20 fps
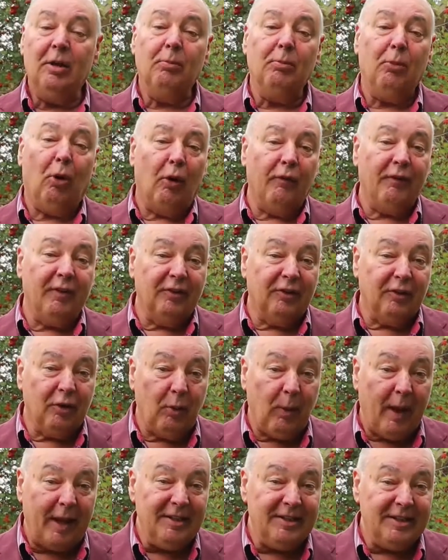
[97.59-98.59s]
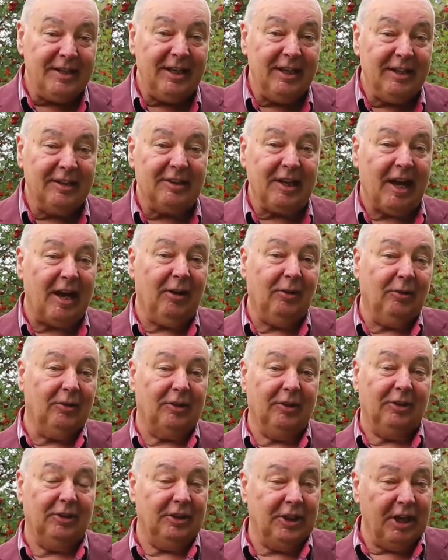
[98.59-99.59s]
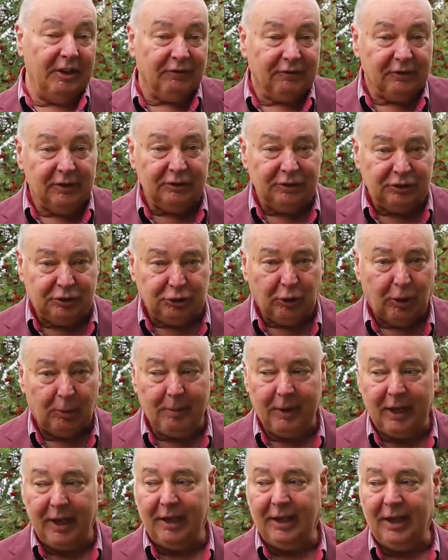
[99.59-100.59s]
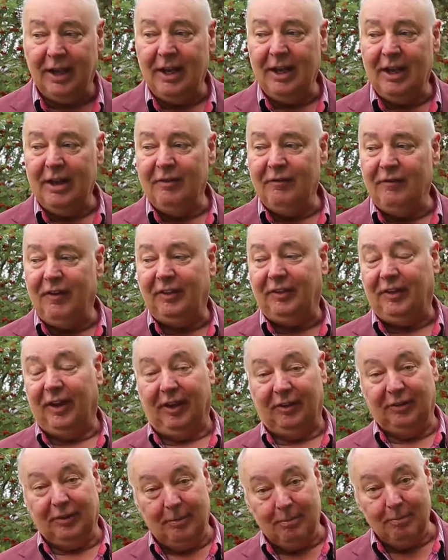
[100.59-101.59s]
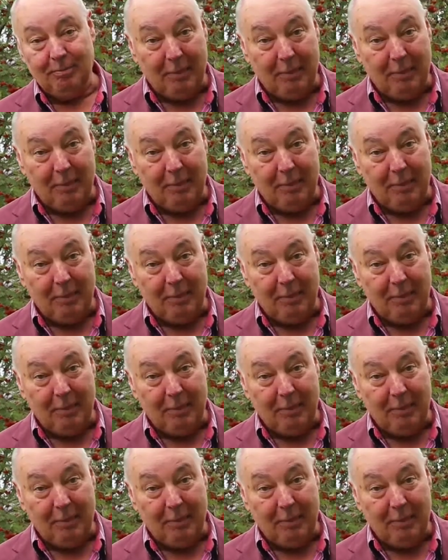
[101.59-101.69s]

more than 20,000 different drop-in visits,